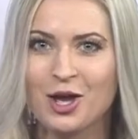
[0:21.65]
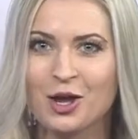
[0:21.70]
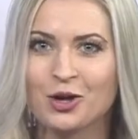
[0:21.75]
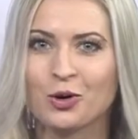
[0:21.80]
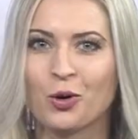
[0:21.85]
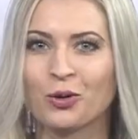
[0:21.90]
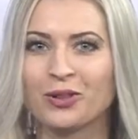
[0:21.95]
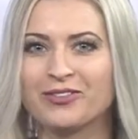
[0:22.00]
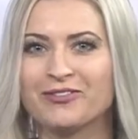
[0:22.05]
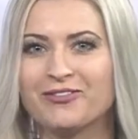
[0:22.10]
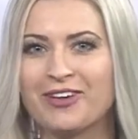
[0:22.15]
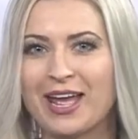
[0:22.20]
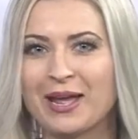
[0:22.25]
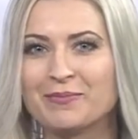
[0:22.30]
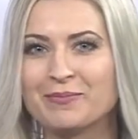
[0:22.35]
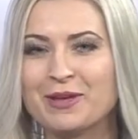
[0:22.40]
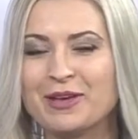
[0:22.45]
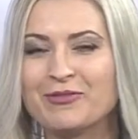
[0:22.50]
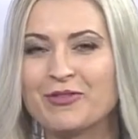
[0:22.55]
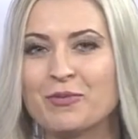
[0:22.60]
Norland
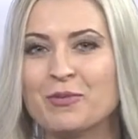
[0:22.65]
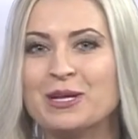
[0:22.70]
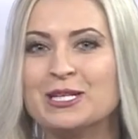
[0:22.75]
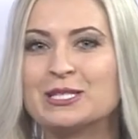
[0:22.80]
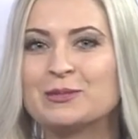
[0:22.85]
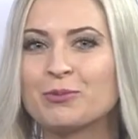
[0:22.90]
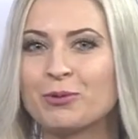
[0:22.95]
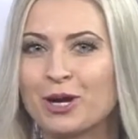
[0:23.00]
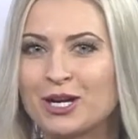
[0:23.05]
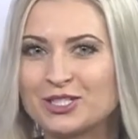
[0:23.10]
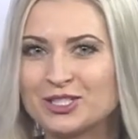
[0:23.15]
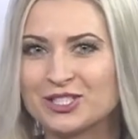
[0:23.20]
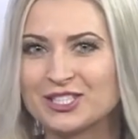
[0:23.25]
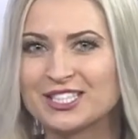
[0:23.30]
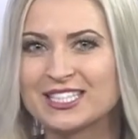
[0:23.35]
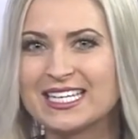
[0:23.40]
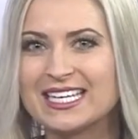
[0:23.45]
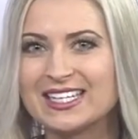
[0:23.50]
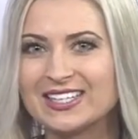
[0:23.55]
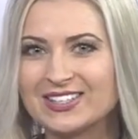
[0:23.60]
Van Beek from
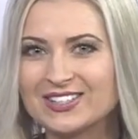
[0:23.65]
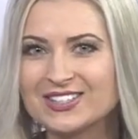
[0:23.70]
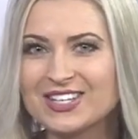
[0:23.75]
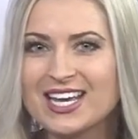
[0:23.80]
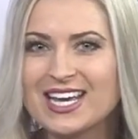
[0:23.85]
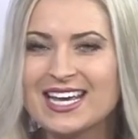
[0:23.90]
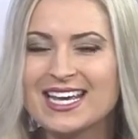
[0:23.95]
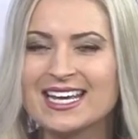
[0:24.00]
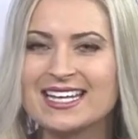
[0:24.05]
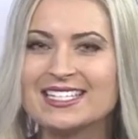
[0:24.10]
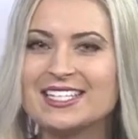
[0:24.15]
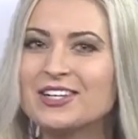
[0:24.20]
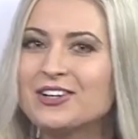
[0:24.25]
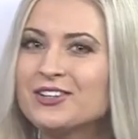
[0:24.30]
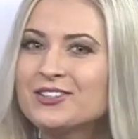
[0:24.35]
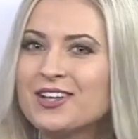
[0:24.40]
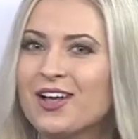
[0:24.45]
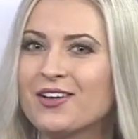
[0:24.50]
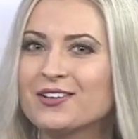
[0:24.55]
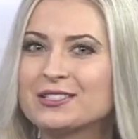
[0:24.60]
Inspirations Hills is here
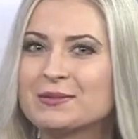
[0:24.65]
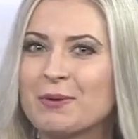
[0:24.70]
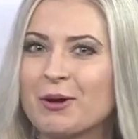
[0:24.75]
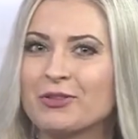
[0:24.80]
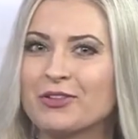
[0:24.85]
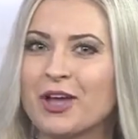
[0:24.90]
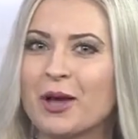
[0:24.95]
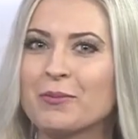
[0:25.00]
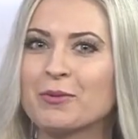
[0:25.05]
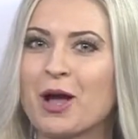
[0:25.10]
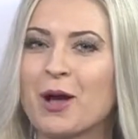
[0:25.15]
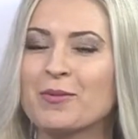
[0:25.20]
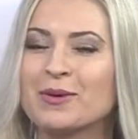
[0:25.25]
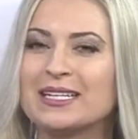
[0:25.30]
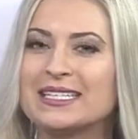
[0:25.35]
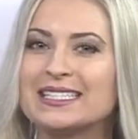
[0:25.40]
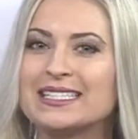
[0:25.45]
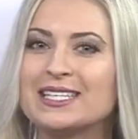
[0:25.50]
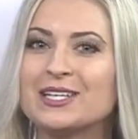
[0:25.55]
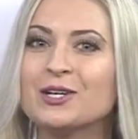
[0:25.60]
to tell us about the
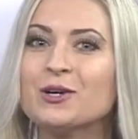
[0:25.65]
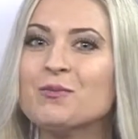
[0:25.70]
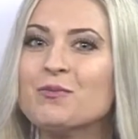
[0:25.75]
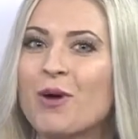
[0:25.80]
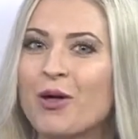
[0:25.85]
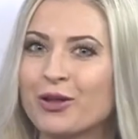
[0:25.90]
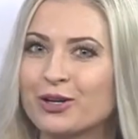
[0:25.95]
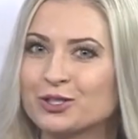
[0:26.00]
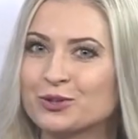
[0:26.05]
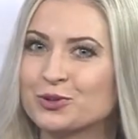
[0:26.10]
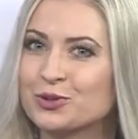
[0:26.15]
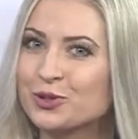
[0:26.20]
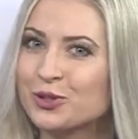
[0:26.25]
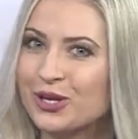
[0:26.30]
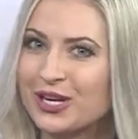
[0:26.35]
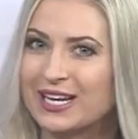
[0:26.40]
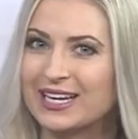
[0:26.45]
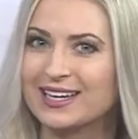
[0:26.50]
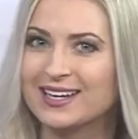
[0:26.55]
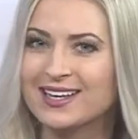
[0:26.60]
upcoming Single Mothers
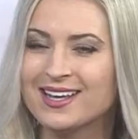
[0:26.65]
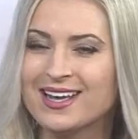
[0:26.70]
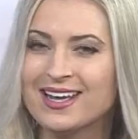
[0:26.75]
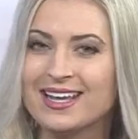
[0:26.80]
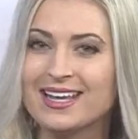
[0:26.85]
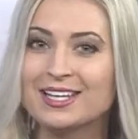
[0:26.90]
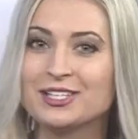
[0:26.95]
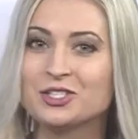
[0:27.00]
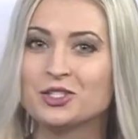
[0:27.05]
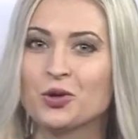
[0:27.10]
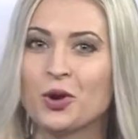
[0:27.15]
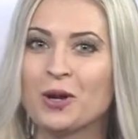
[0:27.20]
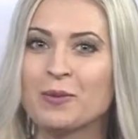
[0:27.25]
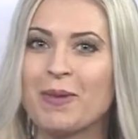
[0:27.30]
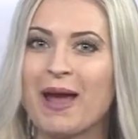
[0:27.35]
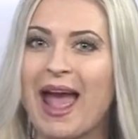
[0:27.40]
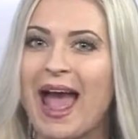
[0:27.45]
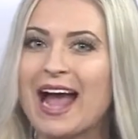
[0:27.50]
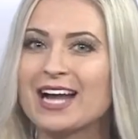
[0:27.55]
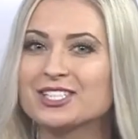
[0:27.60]
Retreat. He is joined
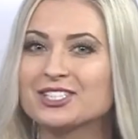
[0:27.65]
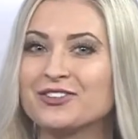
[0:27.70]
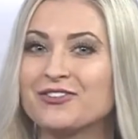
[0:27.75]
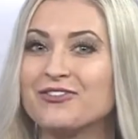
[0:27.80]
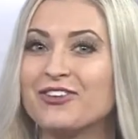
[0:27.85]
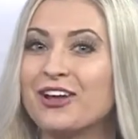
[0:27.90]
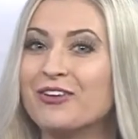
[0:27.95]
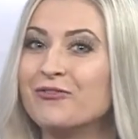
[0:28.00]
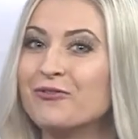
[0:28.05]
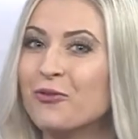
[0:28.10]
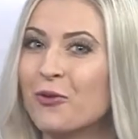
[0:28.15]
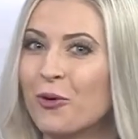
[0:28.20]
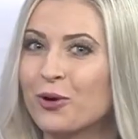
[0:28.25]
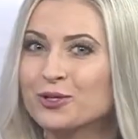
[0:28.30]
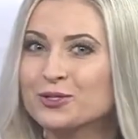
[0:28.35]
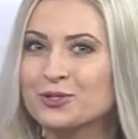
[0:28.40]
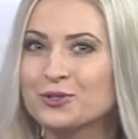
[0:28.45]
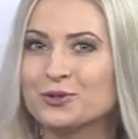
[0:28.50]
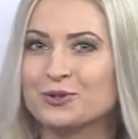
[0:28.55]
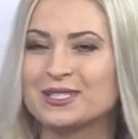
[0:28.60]
by Ashley Van
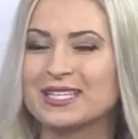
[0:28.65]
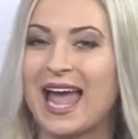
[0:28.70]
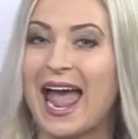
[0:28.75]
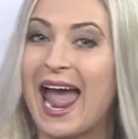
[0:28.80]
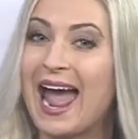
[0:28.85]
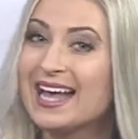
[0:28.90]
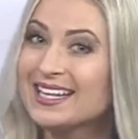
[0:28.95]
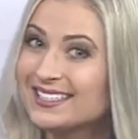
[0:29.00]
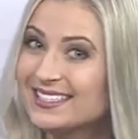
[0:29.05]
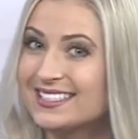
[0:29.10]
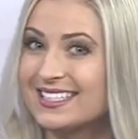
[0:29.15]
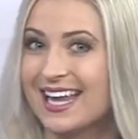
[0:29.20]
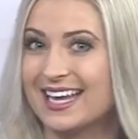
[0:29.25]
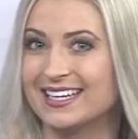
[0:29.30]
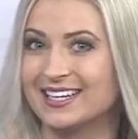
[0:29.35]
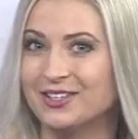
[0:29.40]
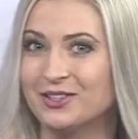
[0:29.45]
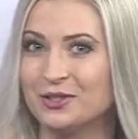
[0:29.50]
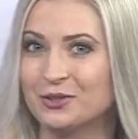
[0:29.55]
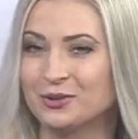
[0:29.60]
Voorst, who has
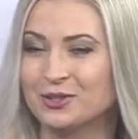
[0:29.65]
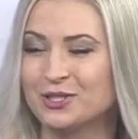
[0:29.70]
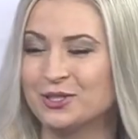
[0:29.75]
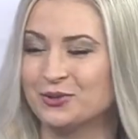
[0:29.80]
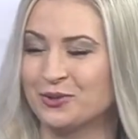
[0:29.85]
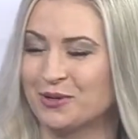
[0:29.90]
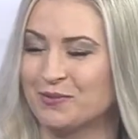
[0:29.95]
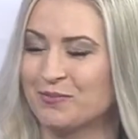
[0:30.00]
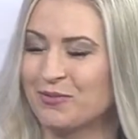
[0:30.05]
attended the retreat